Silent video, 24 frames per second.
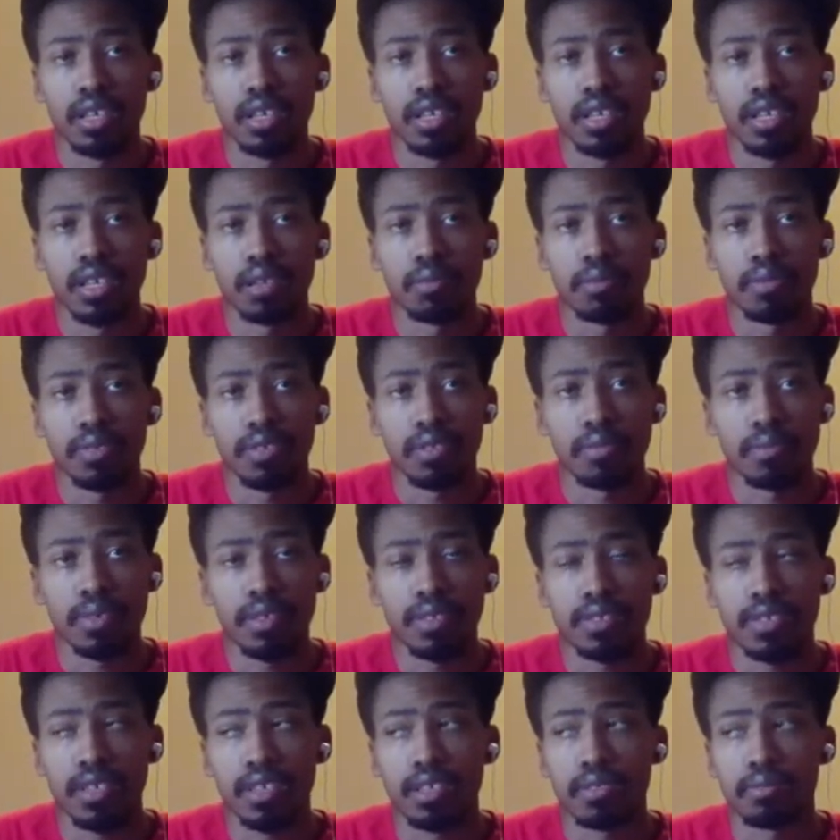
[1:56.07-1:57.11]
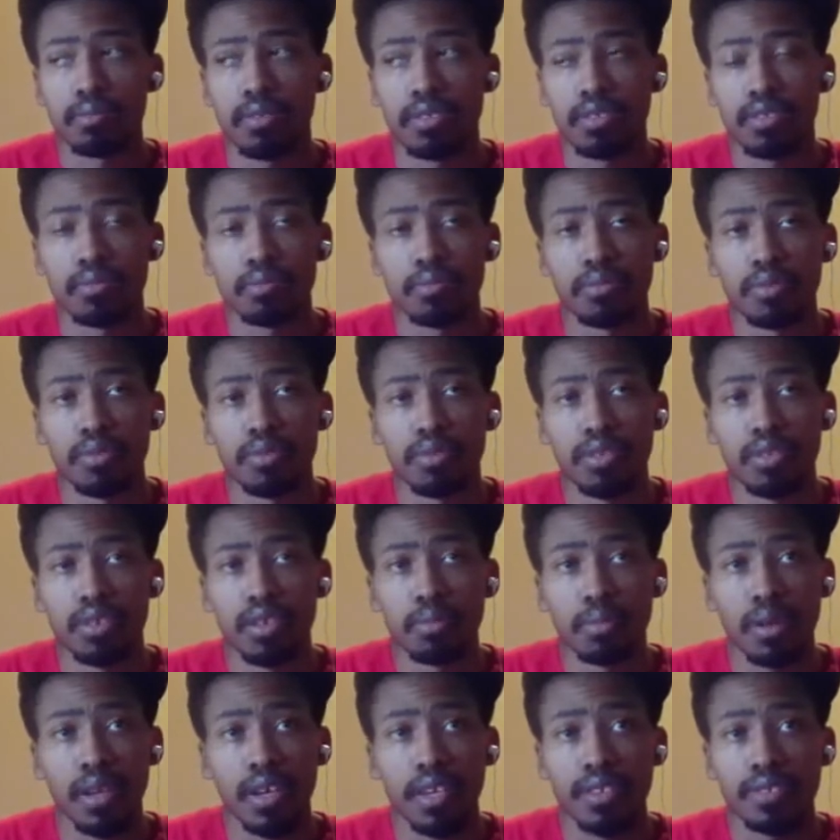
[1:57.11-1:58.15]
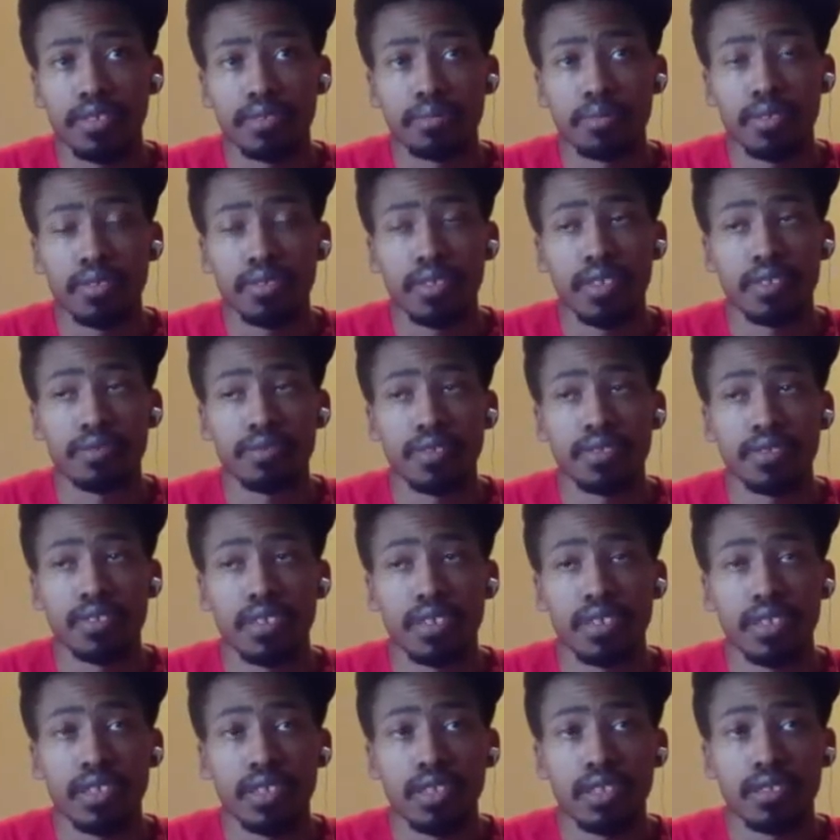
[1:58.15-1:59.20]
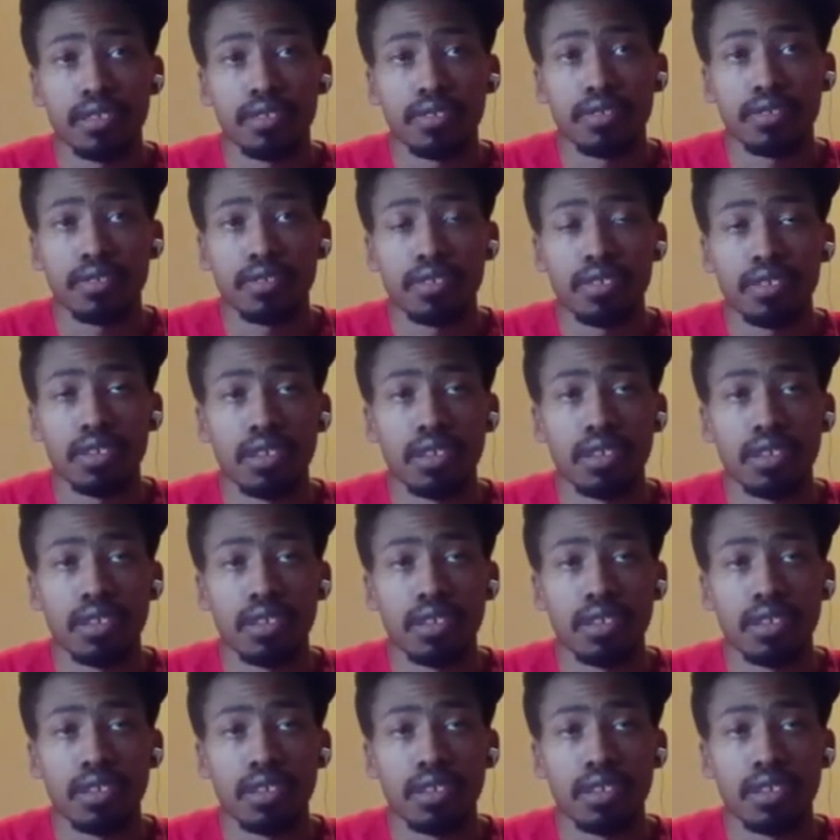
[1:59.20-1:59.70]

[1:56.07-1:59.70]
I'm on the west side of Baltimore. I actually worked there for 10 years.